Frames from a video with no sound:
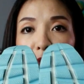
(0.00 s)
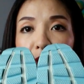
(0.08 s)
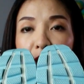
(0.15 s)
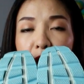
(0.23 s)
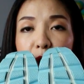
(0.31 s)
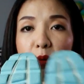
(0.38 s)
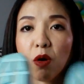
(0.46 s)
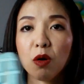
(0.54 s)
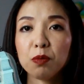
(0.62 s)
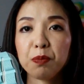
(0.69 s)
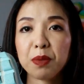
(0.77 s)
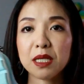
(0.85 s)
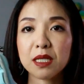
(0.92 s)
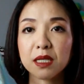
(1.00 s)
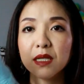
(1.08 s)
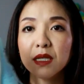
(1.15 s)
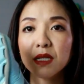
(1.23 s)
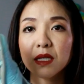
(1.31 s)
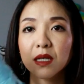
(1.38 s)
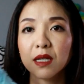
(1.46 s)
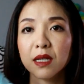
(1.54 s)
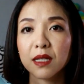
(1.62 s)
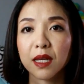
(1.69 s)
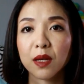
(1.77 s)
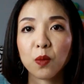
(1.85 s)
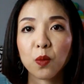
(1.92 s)
small pieces,
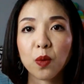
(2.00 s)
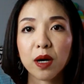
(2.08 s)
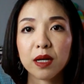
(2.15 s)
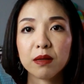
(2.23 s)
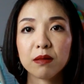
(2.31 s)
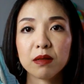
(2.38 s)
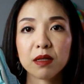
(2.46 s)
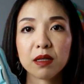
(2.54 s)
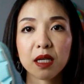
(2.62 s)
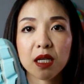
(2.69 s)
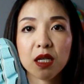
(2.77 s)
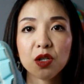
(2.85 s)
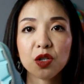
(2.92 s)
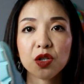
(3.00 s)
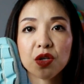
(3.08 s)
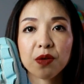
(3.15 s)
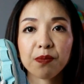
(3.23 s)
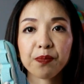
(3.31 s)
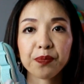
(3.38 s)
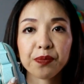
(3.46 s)
like one each?